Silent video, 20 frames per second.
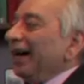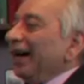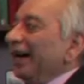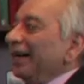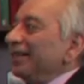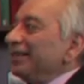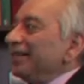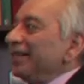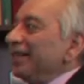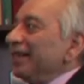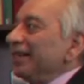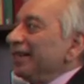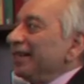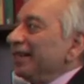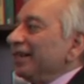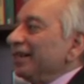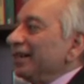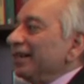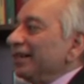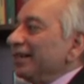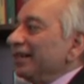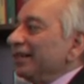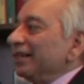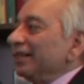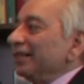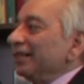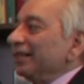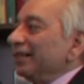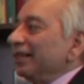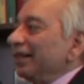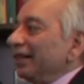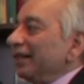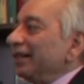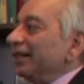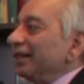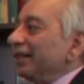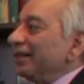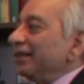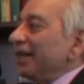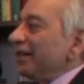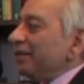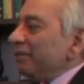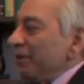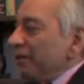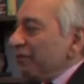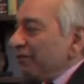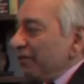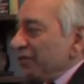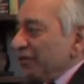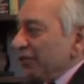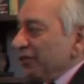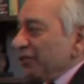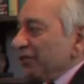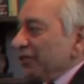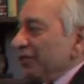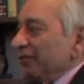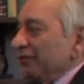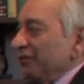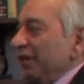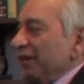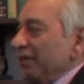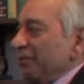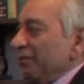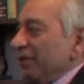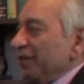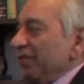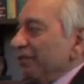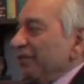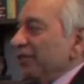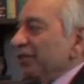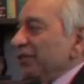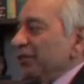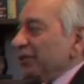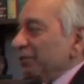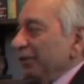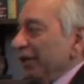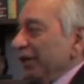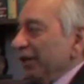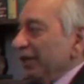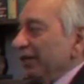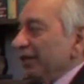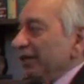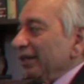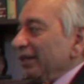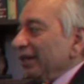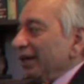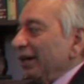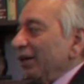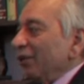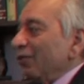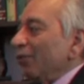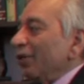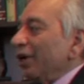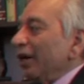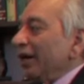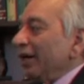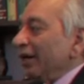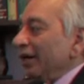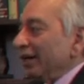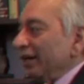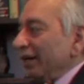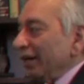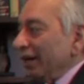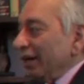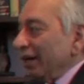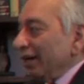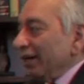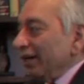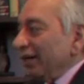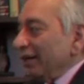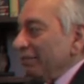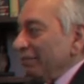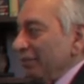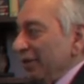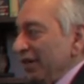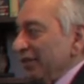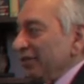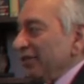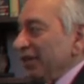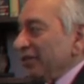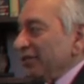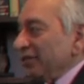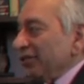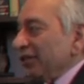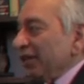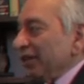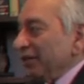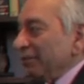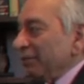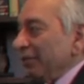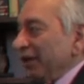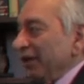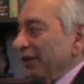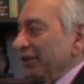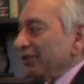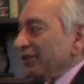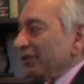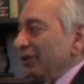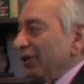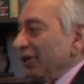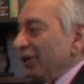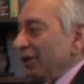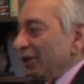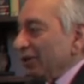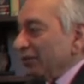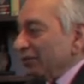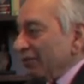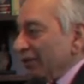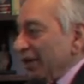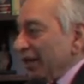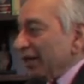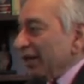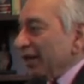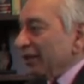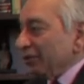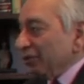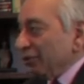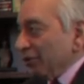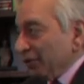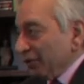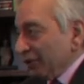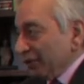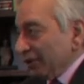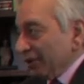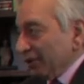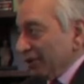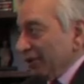I think, let me first very briefly explain why I made that statement or why I wrote